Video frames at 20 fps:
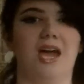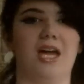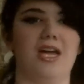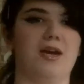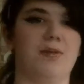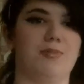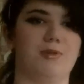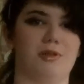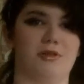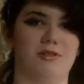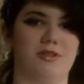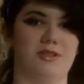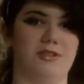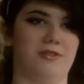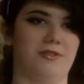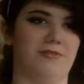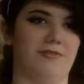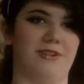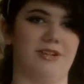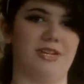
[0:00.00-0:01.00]
I upload a
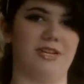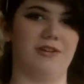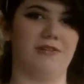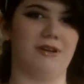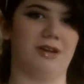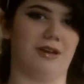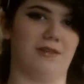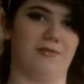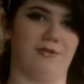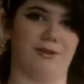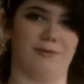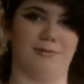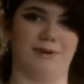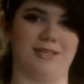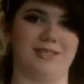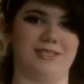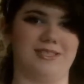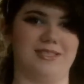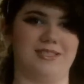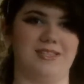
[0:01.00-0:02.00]
new video every
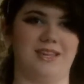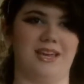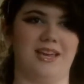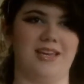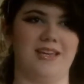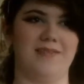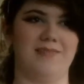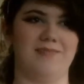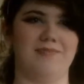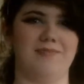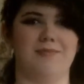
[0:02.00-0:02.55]
Wednesday,